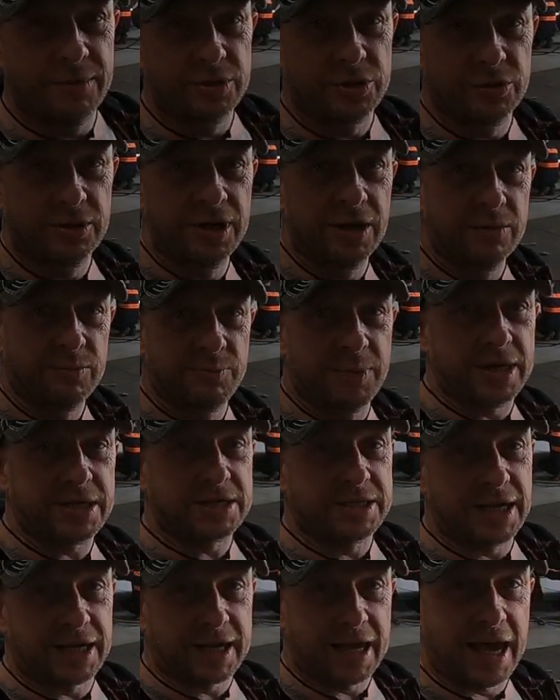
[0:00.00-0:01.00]
and doing it the
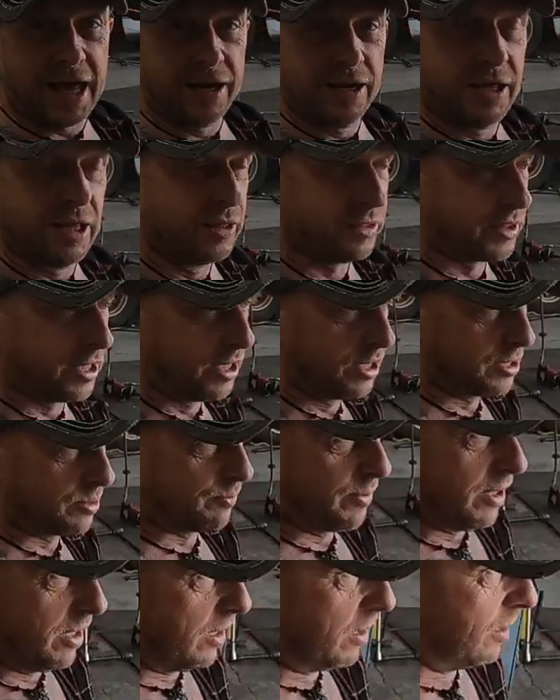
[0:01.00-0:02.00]
best I can and things,
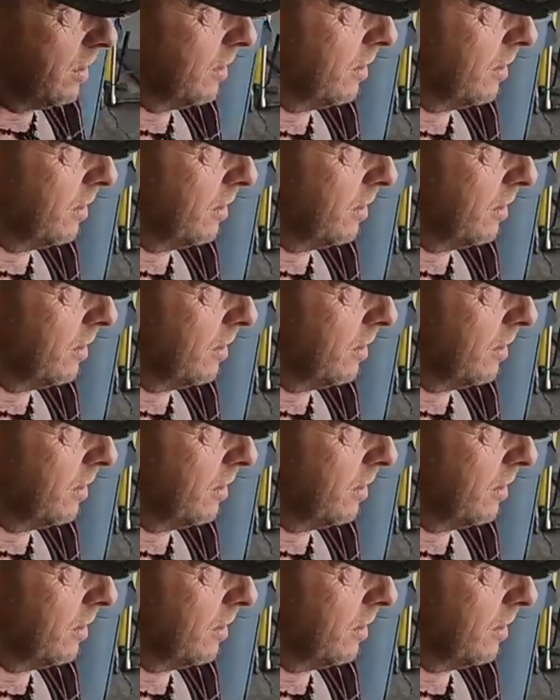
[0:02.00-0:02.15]
but